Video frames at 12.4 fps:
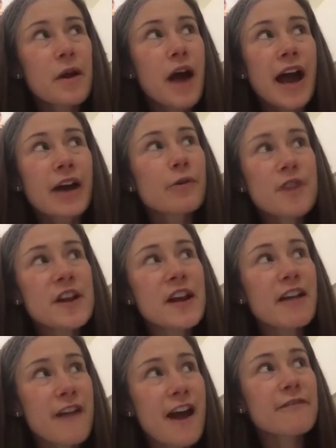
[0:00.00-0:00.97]
don't think
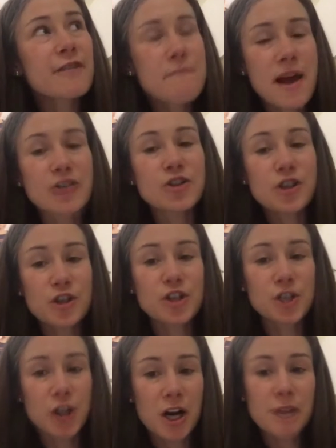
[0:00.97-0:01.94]
I've ever mentioned
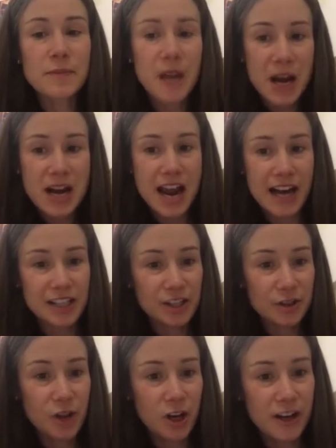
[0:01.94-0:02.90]
the term
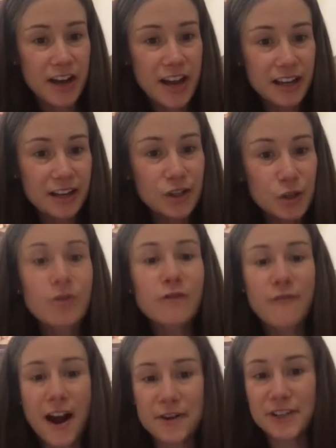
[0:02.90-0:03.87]
connected learning to a
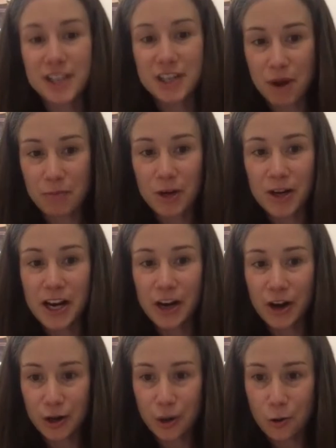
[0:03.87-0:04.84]
faculty member
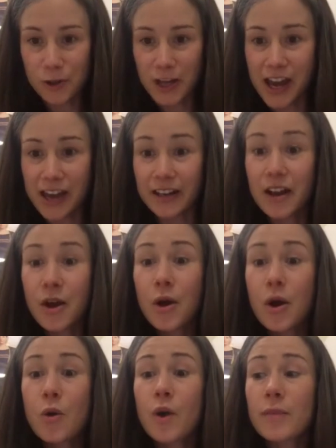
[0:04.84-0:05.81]
here at Colgate.
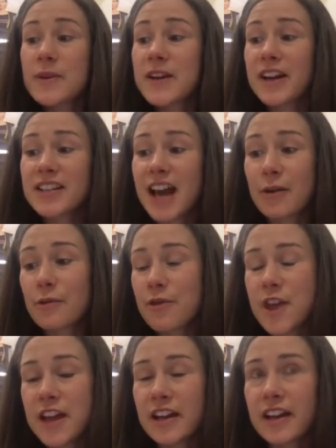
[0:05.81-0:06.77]
One, because
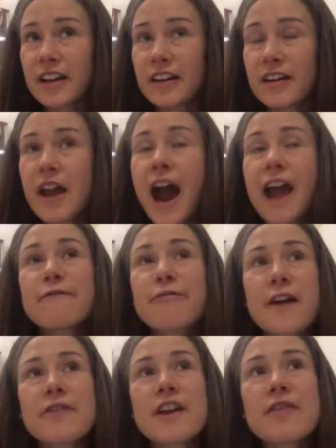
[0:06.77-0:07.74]
I've
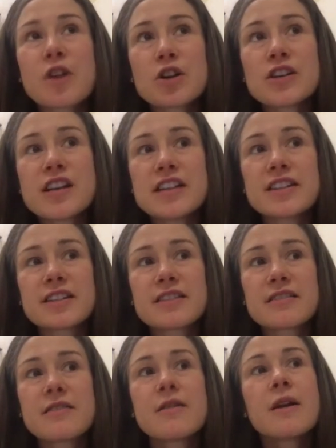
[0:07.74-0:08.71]
found that
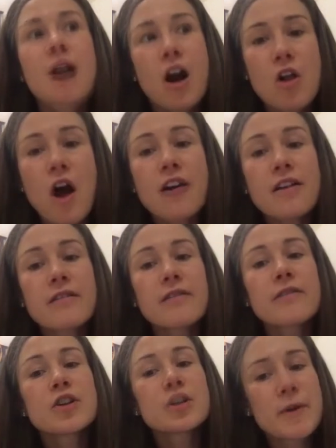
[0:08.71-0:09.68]

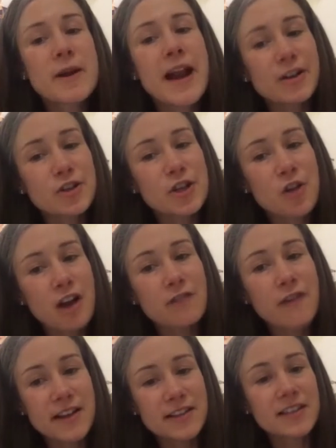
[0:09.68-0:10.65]
there's been actually a lot
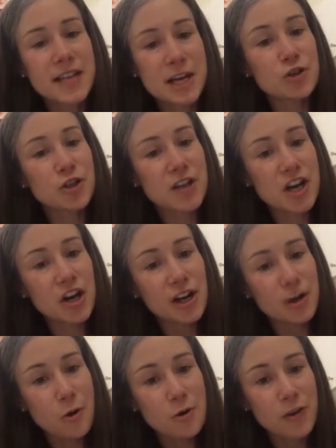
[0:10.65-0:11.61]
of hesitation here
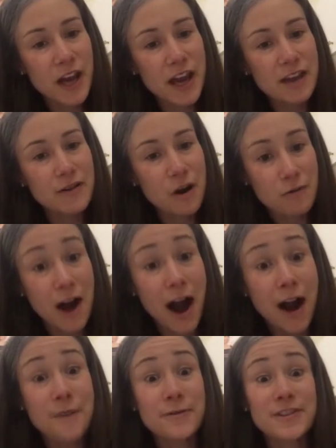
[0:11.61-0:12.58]
at Colgate
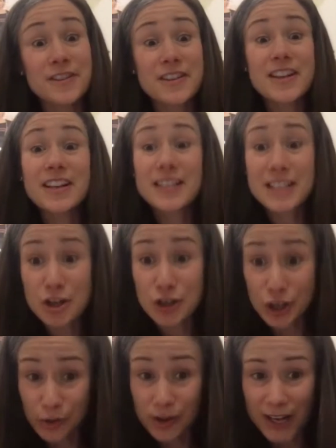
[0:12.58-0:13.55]
around
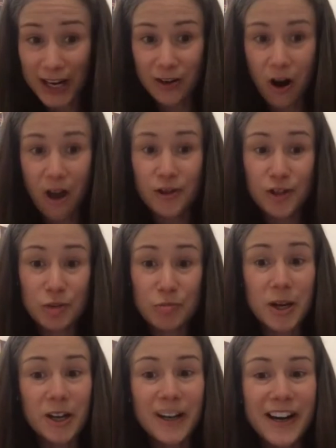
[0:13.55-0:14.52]
teaching with technology,
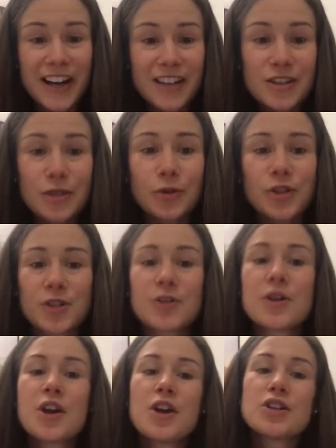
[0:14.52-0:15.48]
period. So
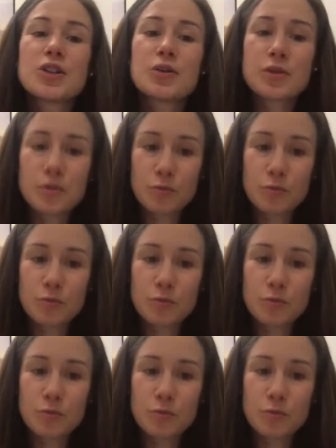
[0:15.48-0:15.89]
to